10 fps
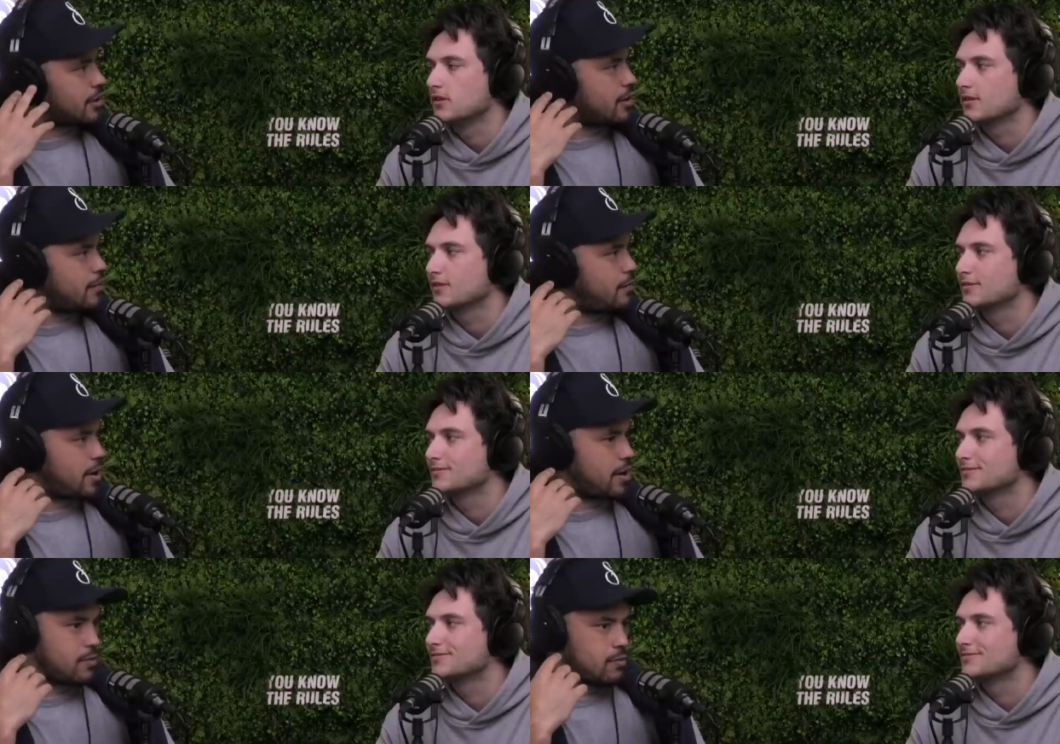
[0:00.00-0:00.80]
Speaker 1: So
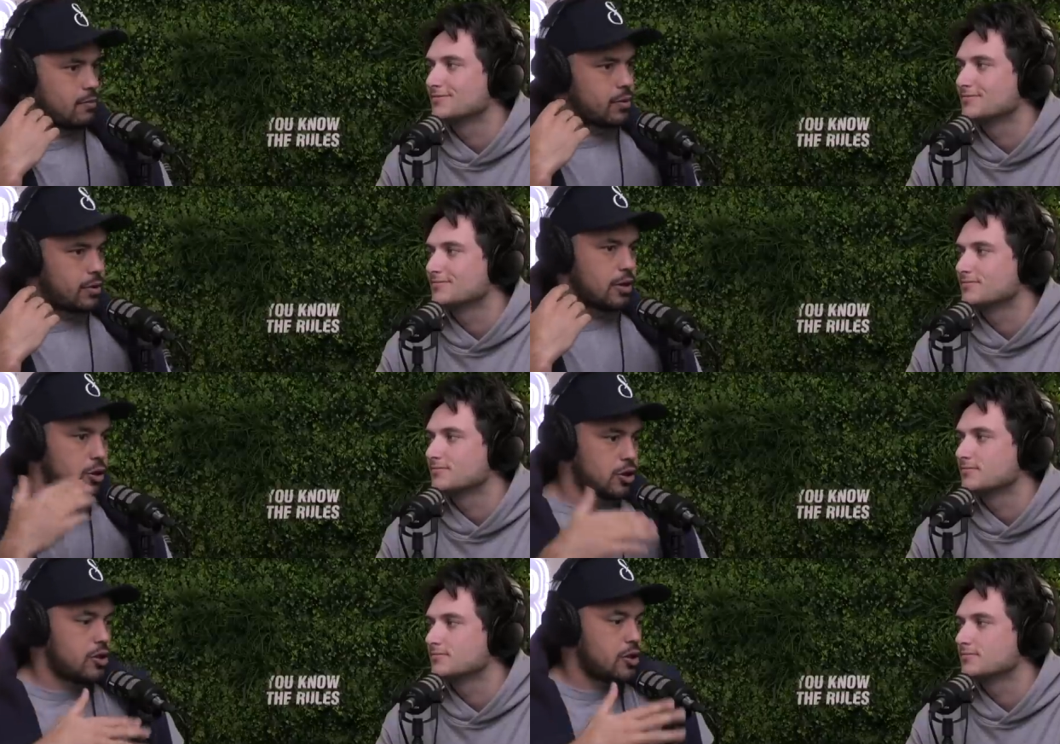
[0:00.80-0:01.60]
fuck,
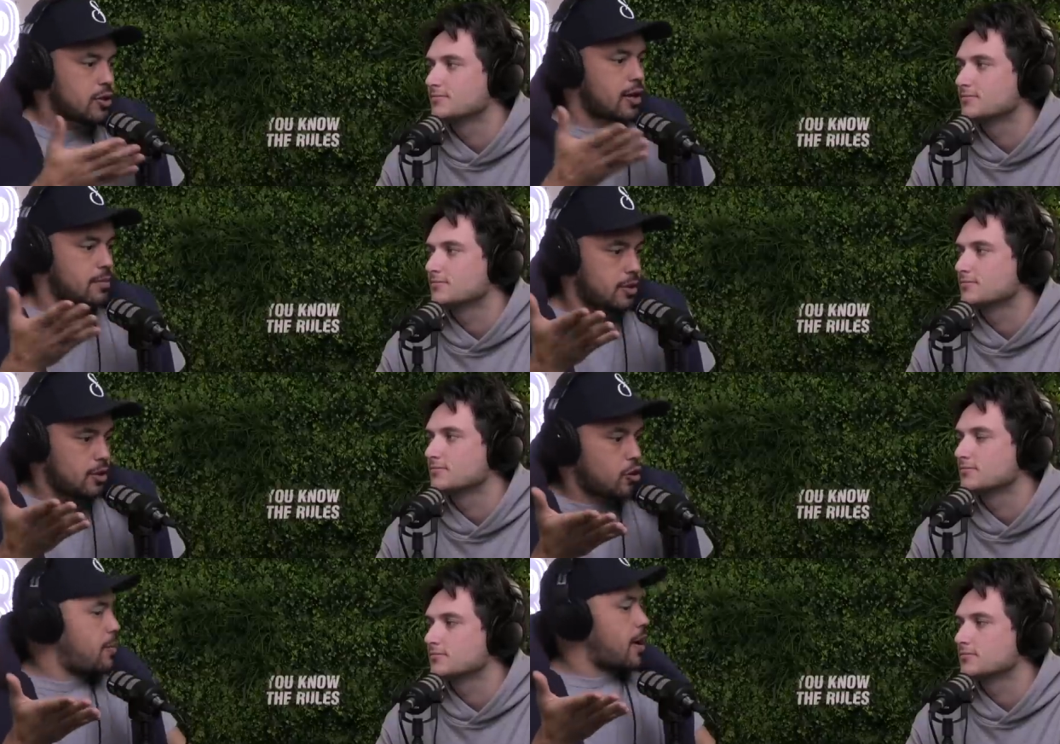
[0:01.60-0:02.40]
you you sign up.
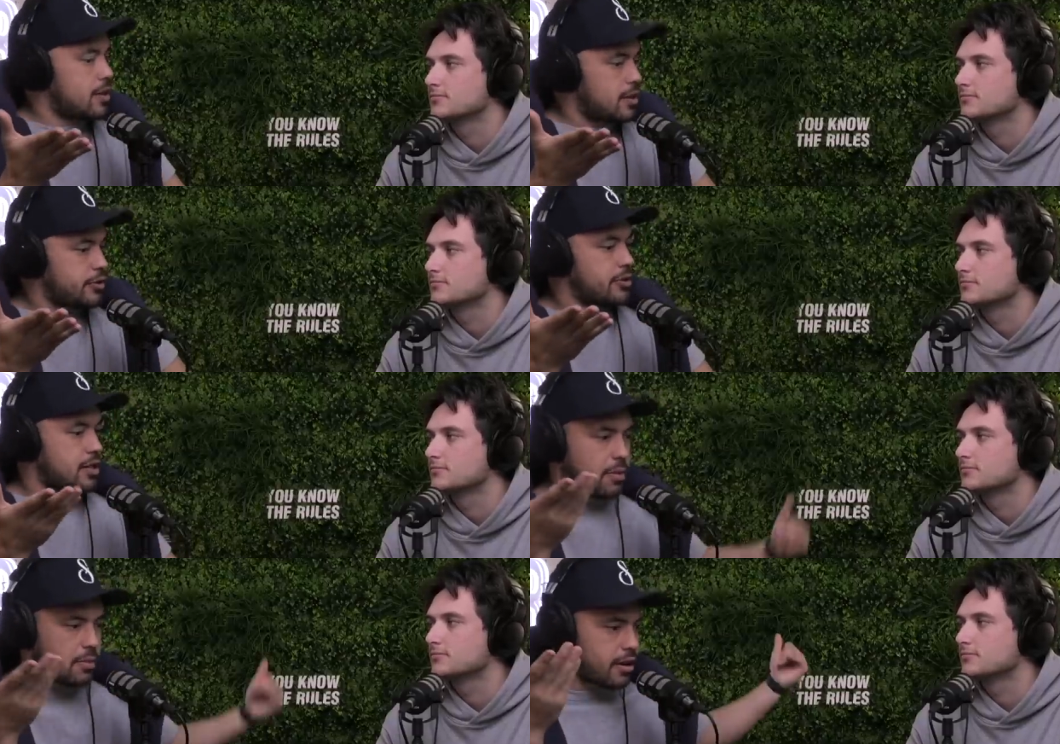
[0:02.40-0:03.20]
You're already part of the
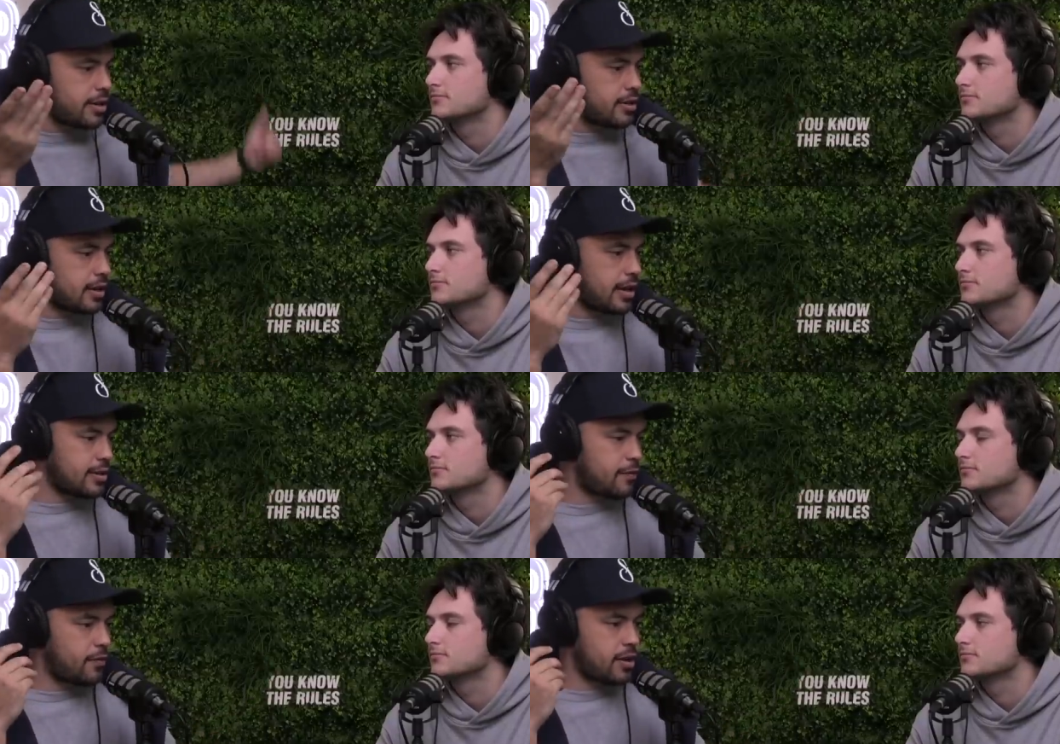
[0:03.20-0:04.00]
Doozy Club. All right, there's a,
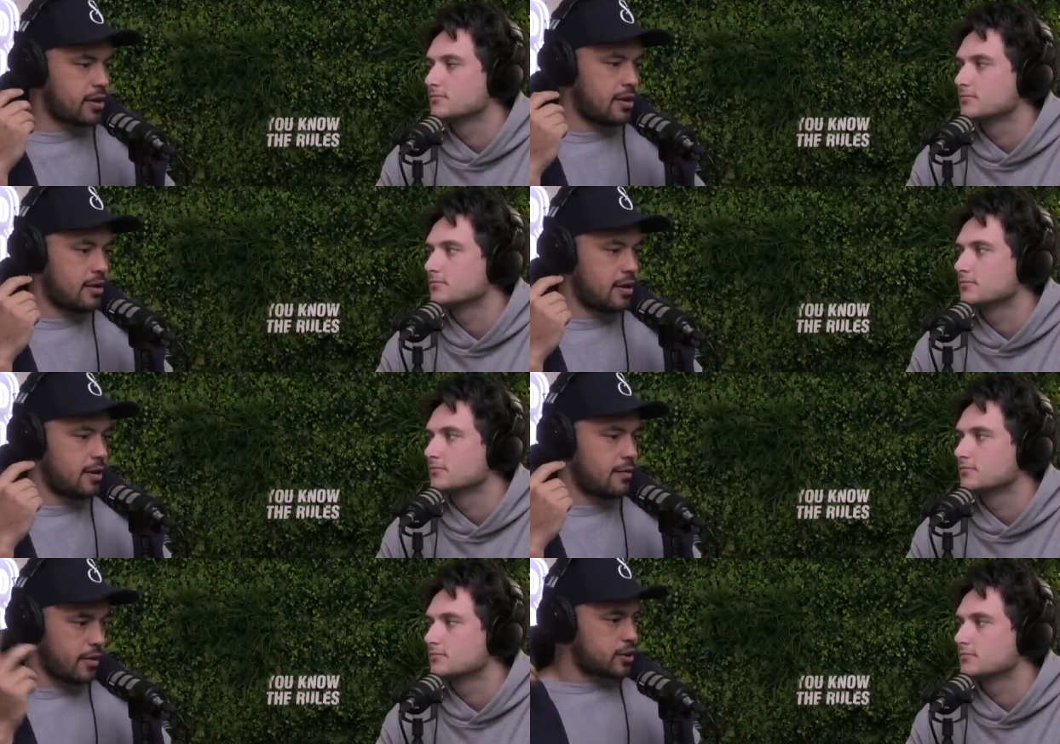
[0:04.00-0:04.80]
here's a fucking
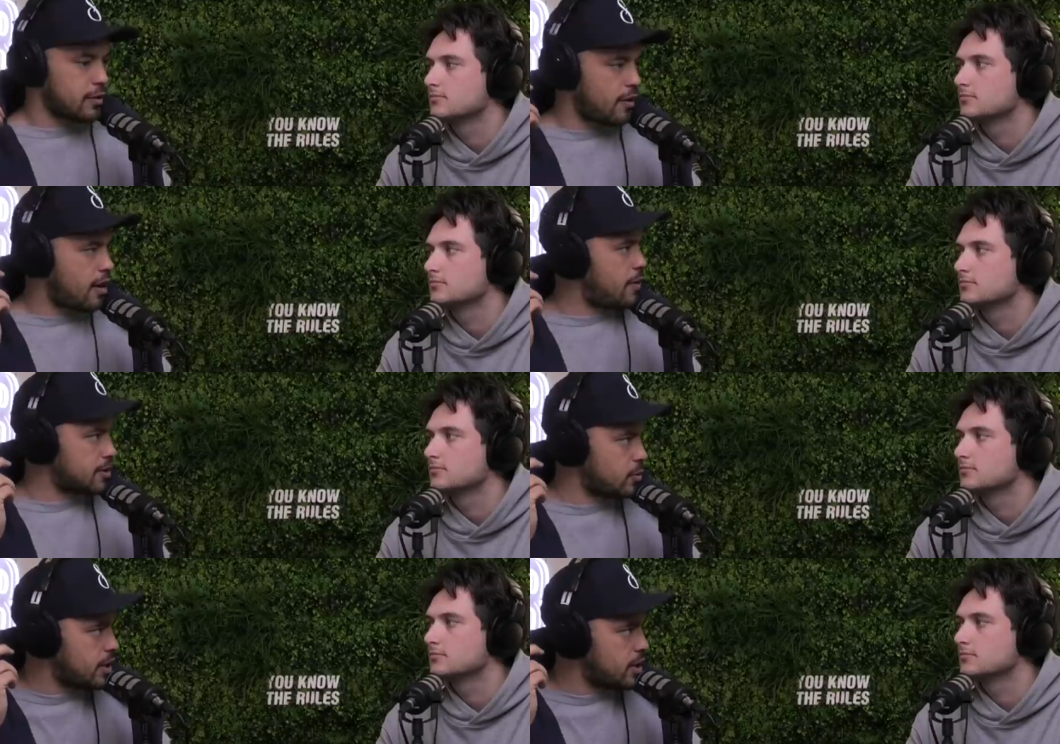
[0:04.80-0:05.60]
for an extra five
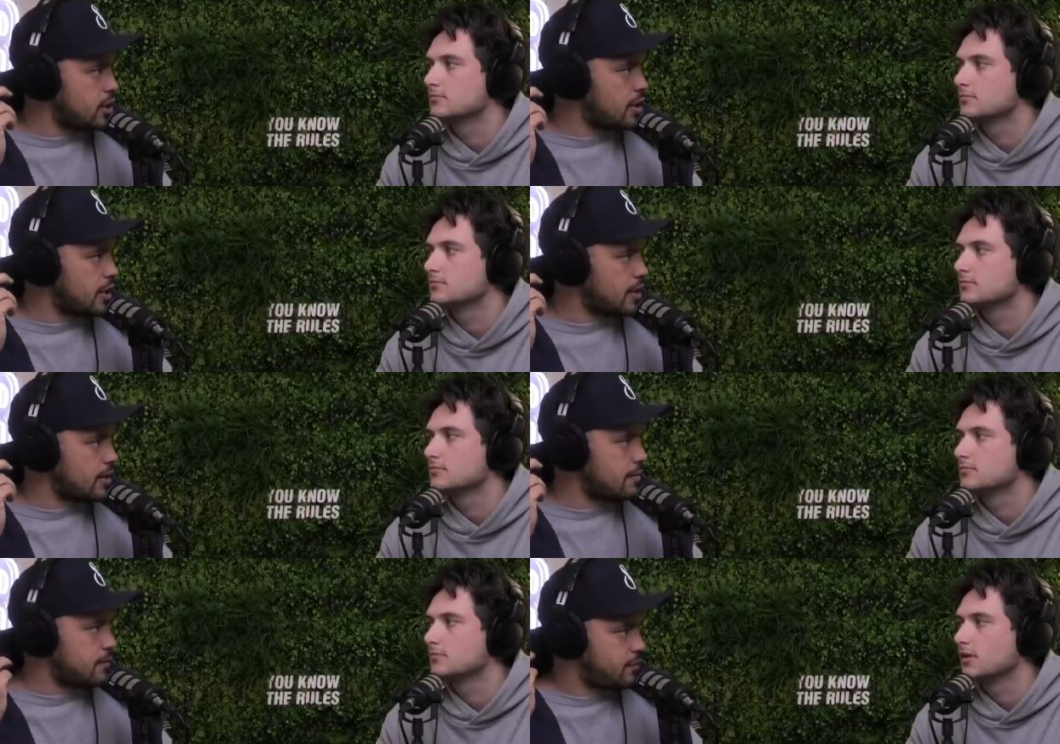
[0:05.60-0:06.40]
bucks a week, you can get
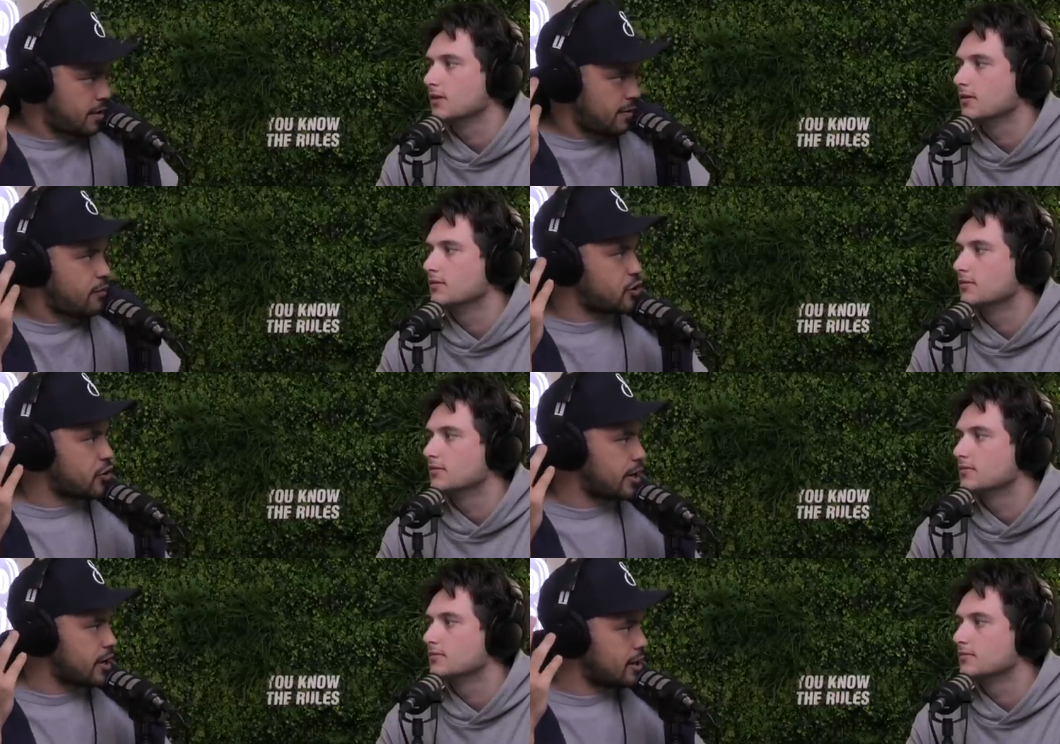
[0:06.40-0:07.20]
fucking yeah. free
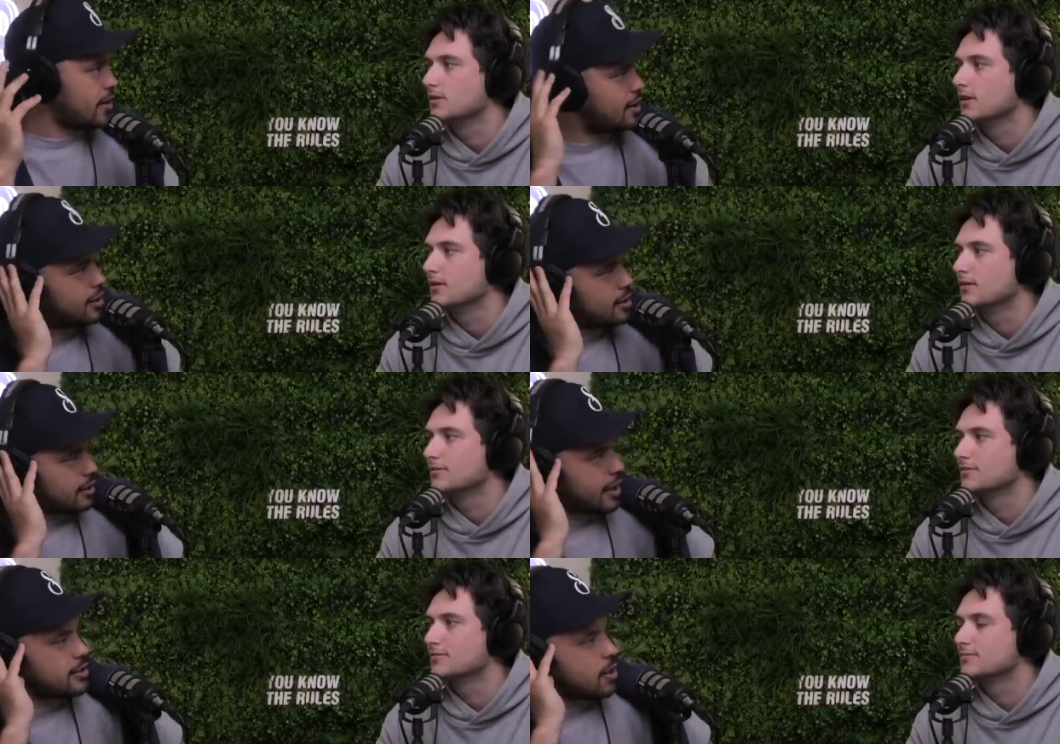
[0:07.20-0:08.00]
training. Yeah.
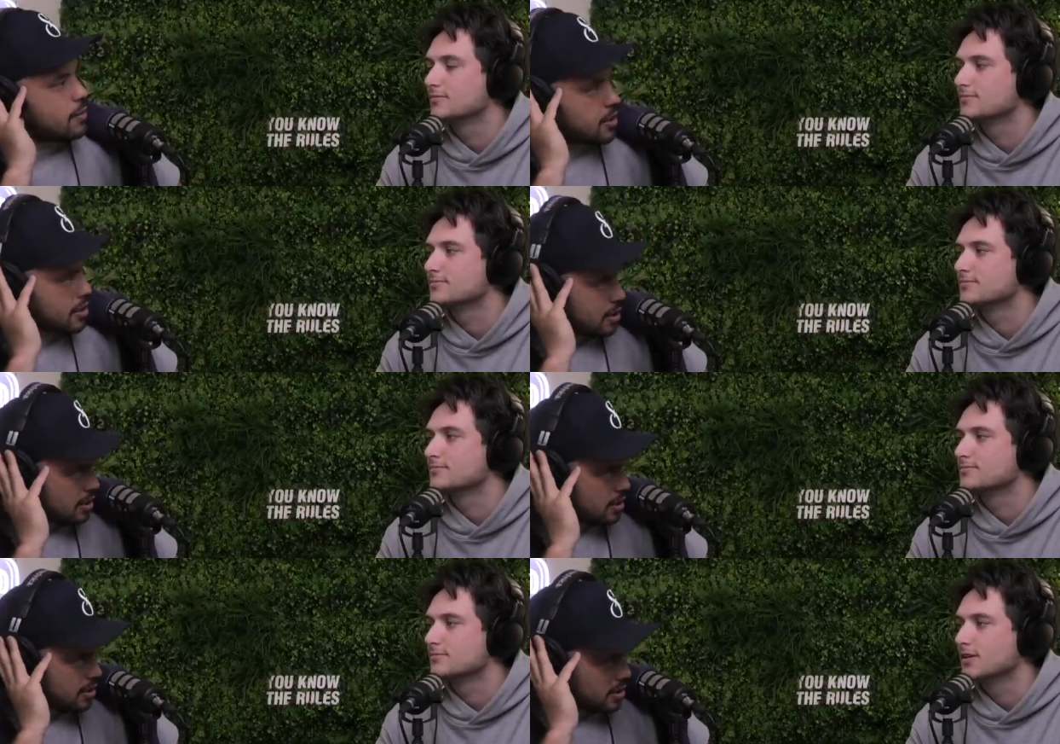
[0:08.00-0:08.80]
So that's how I'm thinking.
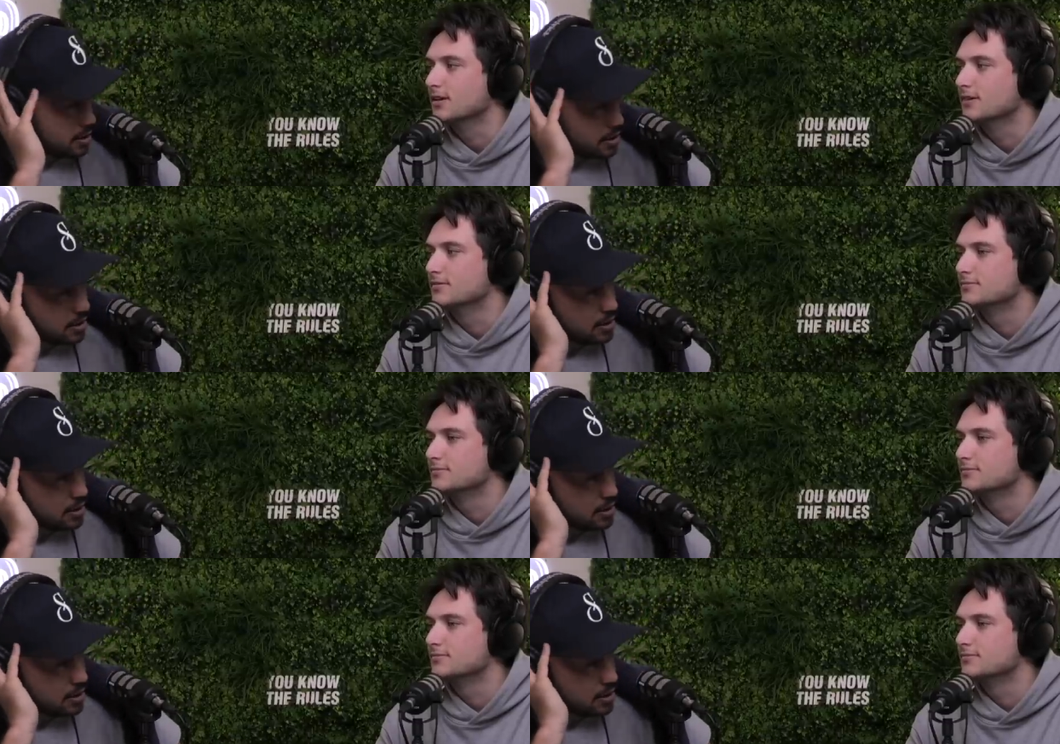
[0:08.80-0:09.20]
Yeah.